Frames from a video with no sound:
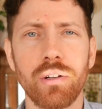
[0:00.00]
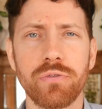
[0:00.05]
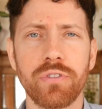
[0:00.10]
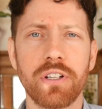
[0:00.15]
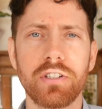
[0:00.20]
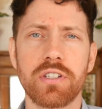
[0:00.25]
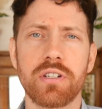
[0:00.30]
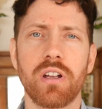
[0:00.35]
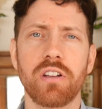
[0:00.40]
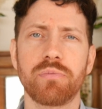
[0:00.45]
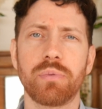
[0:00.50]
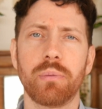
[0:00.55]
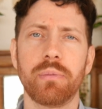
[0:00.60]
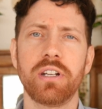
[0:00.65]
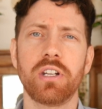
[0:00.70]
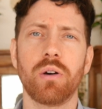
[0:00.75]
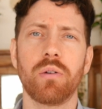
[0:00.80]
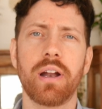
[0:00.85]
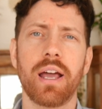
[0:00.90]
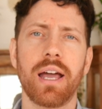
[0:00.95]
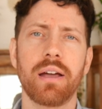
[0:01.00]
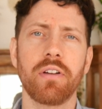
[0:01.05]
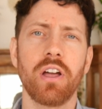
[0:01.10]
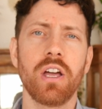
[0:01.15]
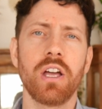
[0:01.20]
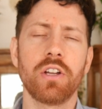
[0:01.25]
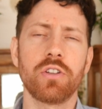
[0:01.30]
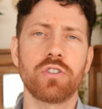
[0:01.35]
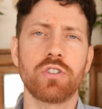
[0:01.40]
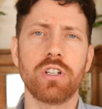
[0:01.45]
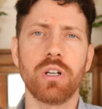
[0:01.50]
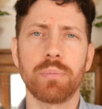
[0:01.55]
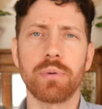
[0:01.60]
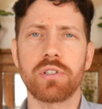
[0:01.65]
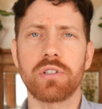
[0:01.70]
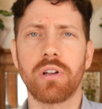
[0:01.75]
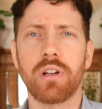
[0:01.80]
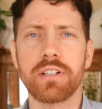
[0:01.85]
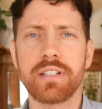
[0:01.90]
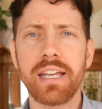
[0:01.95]
fun stuff, but we don't have super
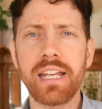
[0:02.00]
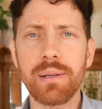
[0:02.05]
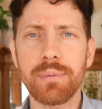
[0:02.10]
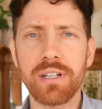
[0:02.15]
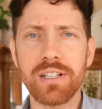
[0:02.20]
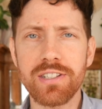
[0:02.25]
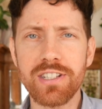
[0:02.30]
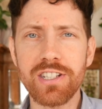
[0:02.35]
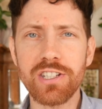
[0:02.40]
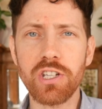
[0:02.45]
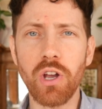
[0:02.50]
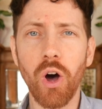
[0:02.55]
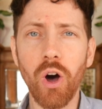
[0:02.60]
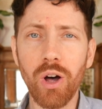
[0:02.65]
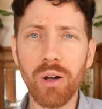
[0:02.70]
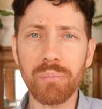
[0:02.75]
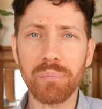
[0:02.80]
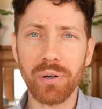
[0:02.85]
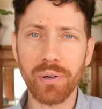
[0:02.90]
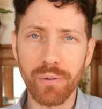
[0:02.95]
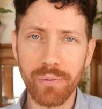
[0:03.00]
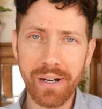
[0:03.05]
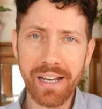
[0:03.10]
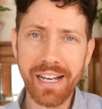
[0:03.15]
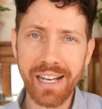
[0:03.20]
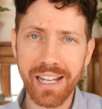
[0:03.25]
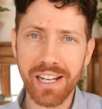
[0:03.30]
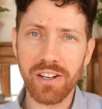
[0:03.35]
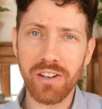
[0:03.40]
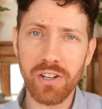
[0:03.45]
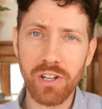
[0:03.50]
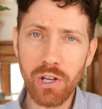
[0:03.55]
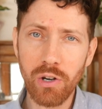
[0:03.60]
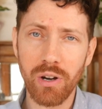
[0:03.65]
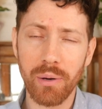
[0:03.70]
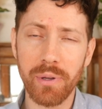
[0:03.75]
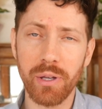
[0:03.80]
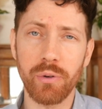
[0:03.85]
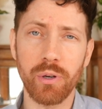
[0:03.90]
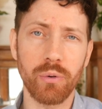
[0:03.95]
solid data because this is all pretty new.
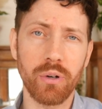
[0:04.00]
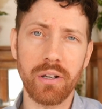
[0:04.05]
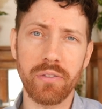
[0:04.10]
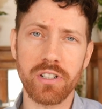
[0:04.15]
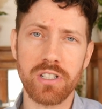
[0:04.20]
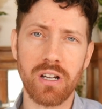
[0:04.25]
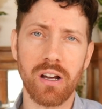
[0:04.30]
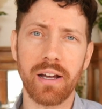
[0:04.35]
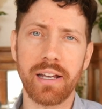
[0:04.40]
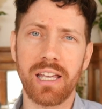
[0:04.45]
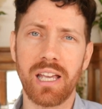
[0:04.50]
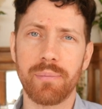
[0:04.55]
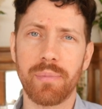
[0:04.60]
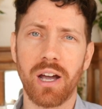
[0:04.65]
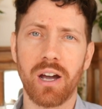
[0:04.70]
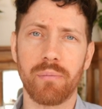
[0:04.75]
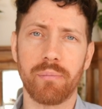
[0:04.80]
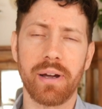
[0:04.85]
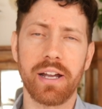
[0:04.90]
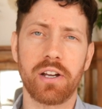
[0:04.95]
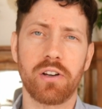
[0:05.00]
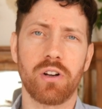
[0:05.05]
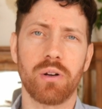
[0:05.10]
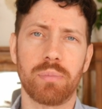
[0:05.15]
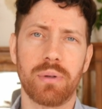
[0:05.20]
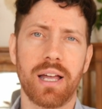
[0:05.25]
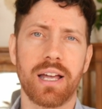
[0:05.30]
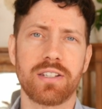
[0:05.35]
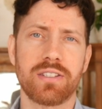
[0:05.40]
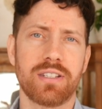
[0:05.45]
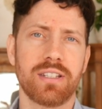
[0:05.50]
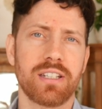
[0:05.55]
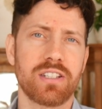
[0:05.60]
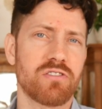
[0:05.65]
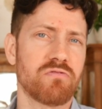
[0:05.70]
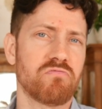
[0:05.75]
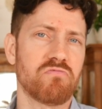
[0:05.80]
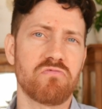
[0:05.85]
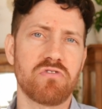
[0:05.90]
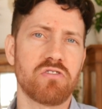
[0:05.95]
I mean, we weren't even talking about
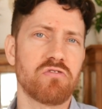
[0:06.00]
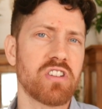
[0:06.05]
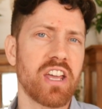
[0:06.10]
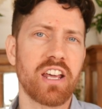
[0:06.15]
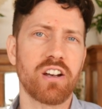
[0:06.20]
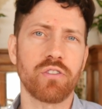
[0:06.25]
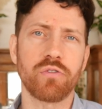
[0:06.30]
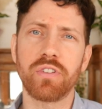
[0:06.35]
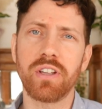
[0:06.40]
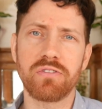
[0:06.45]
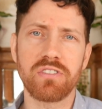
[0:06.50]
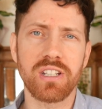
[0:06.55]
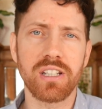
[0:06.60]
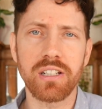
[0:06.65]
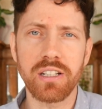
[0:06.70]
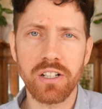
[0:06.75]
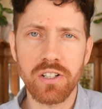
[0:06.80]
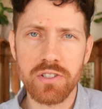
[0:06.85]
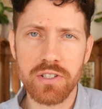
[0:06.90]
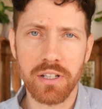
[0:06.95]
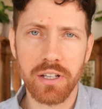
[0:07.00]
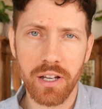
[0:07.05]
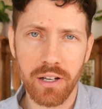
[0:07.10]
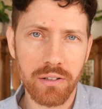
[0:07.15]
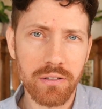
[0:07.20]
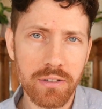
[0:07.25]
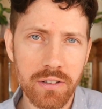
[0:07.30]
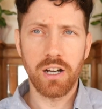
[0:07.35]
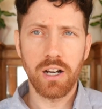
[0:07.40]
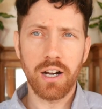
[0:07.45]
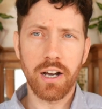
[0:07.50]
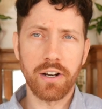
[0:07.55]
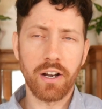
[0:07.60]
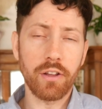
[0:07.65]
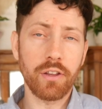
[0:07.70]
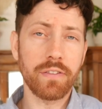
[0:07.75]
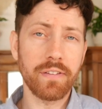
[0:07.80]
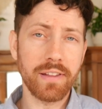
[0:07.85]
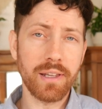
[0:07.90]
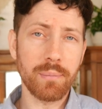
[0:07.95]
microplastics 10 or 15 years ago.
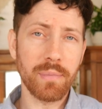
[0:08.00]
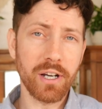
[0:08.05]
Another thing that